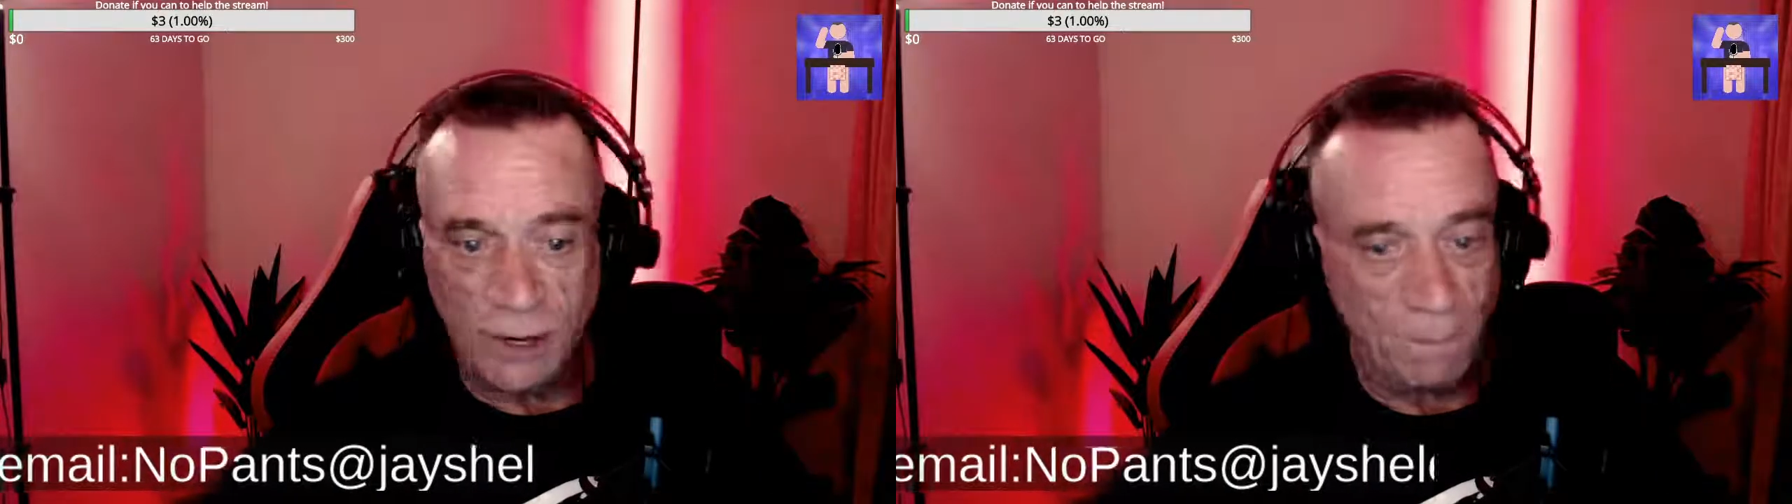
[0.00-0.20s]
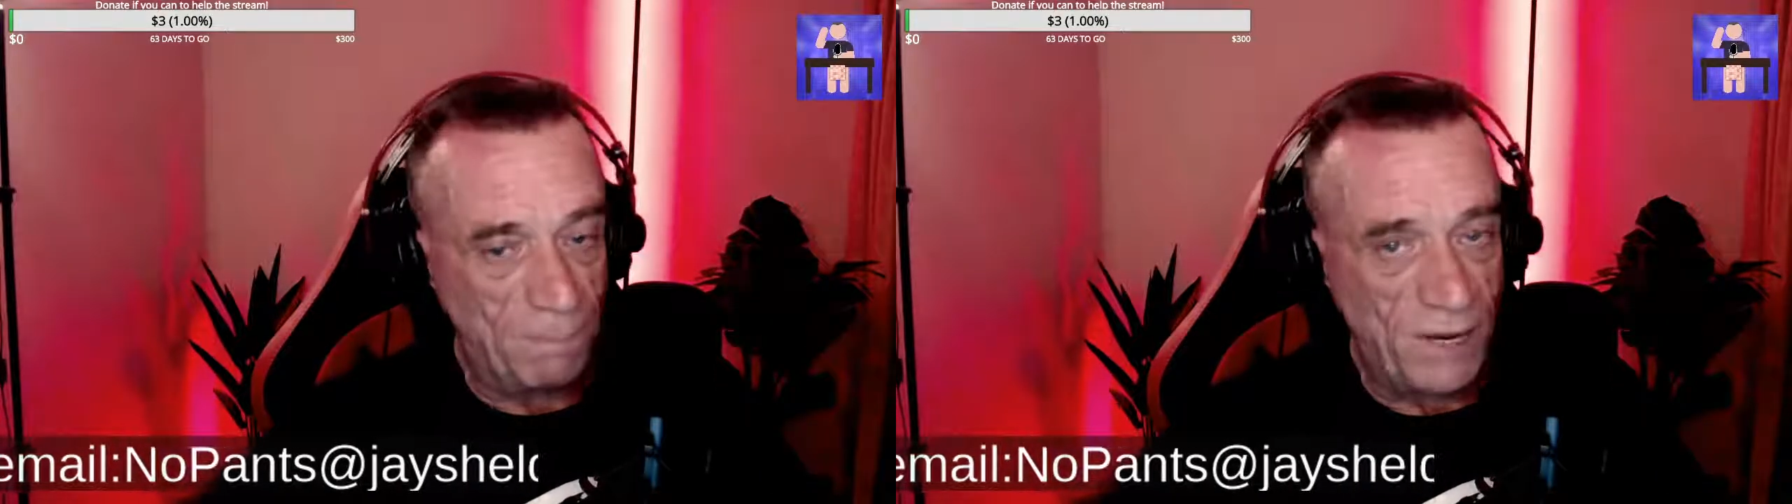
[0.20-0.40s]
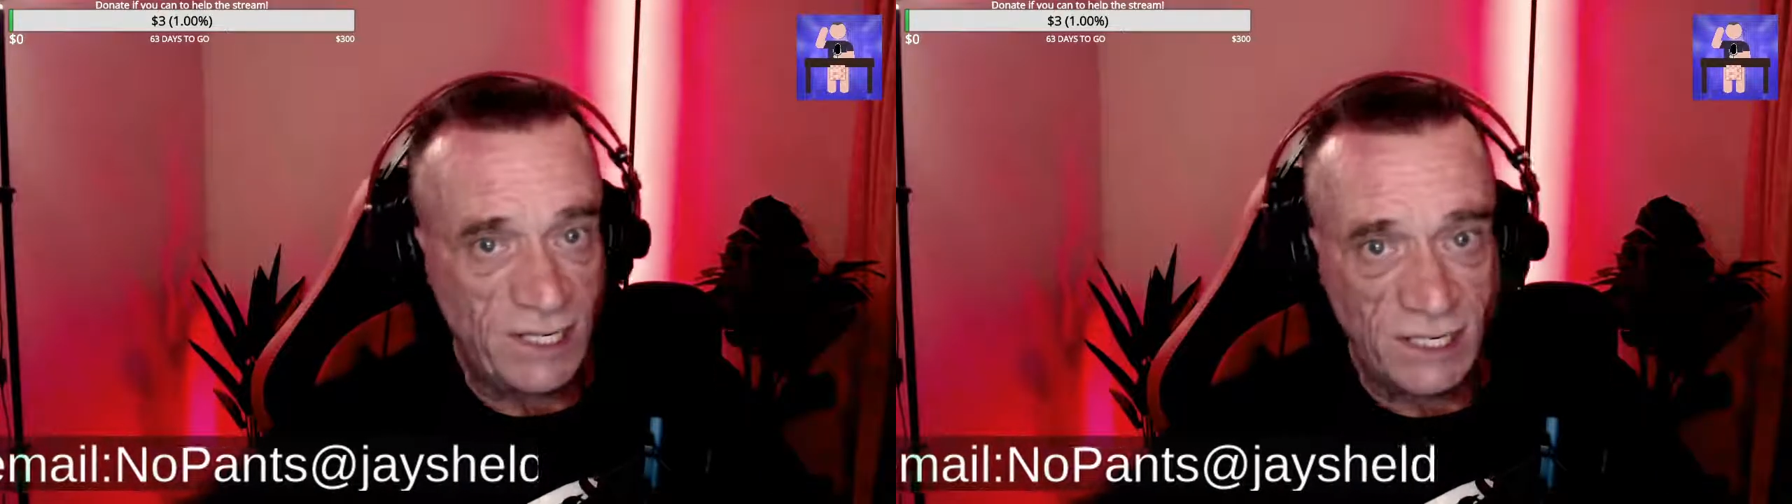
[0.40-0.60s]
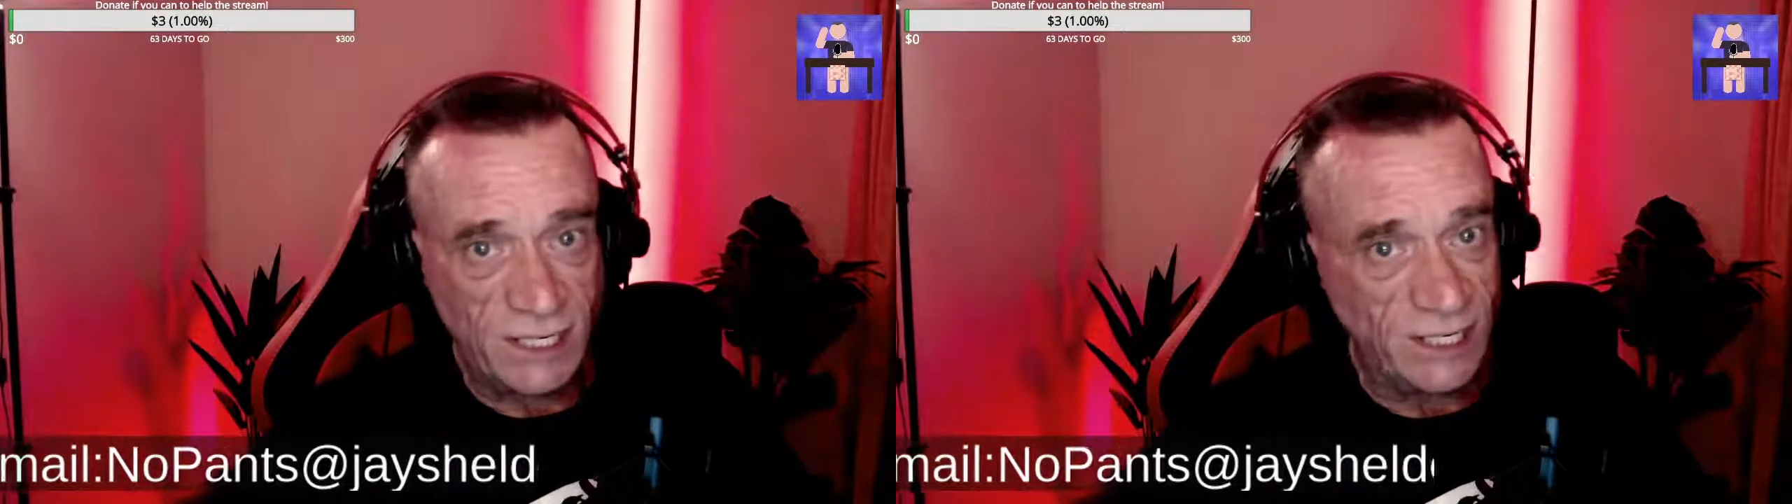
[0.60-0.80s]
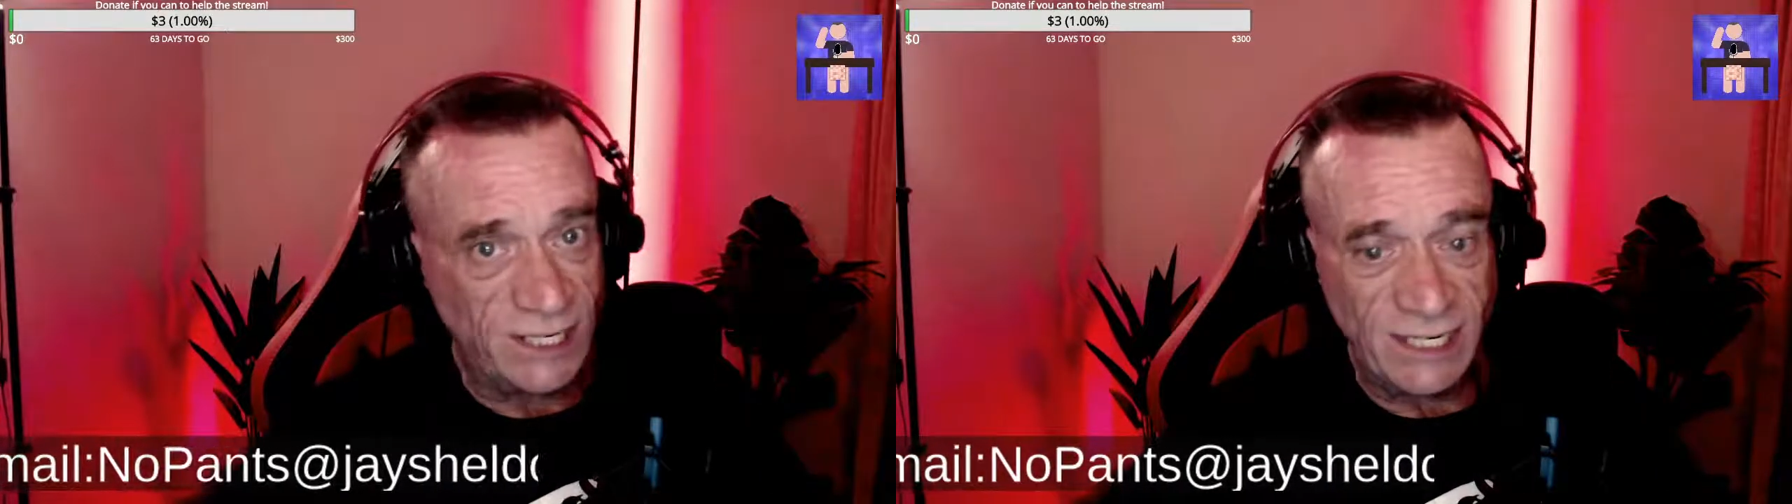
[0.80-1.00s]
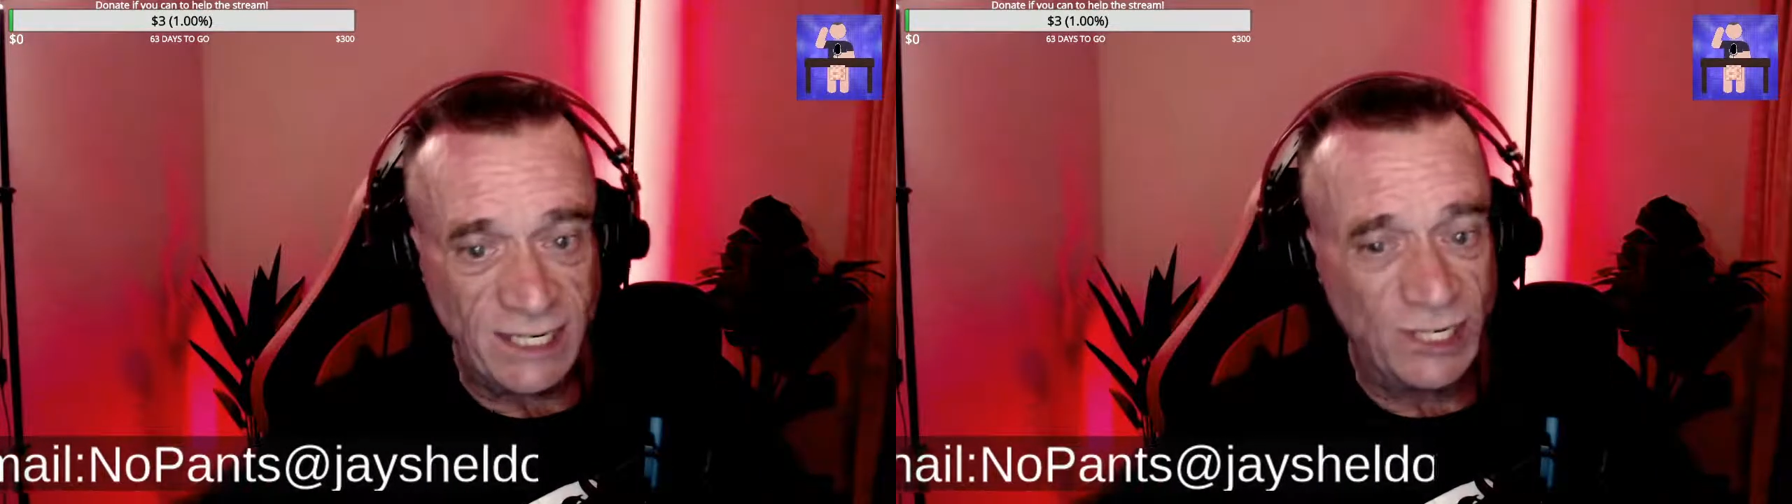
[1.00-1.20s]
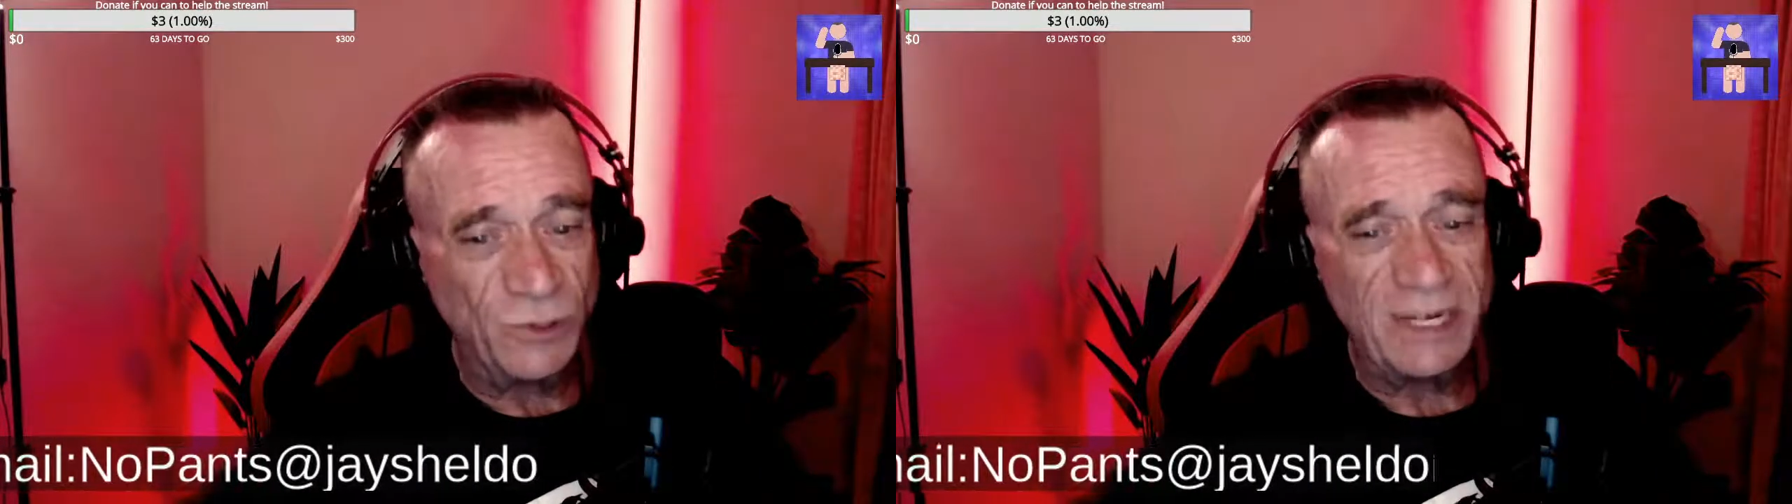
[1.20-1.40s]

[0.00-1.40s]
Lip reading: must continue